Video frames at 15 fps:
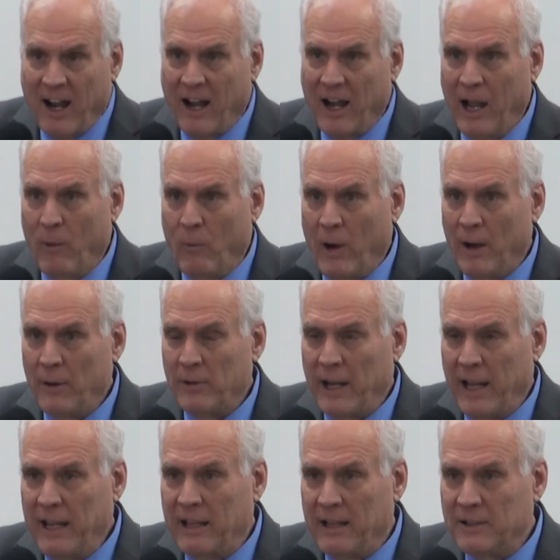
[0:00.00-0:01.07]
At what
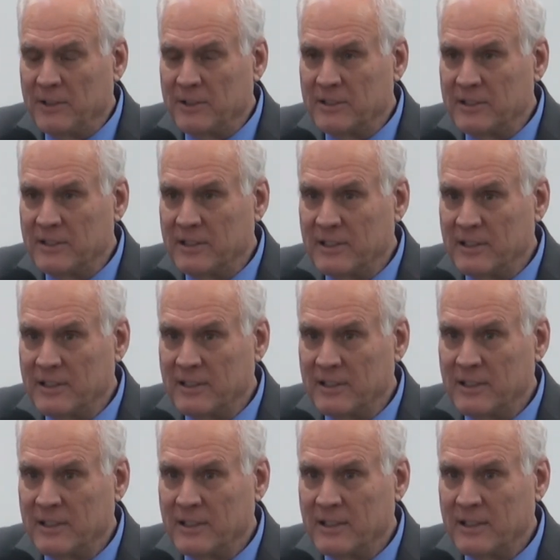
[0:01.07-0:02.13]
age
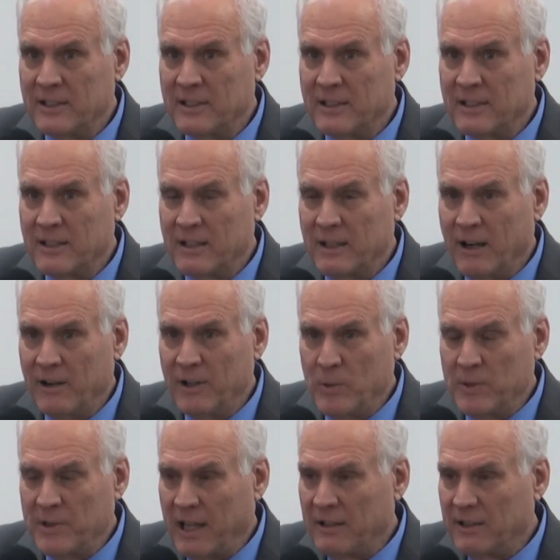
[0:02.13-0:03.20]
are you
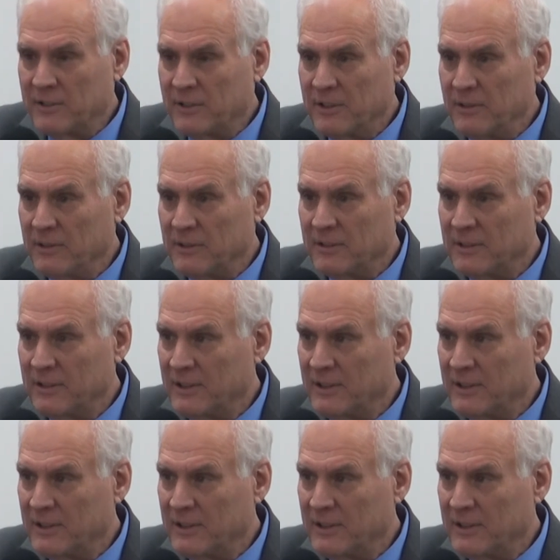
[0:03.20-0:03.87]
without excuse?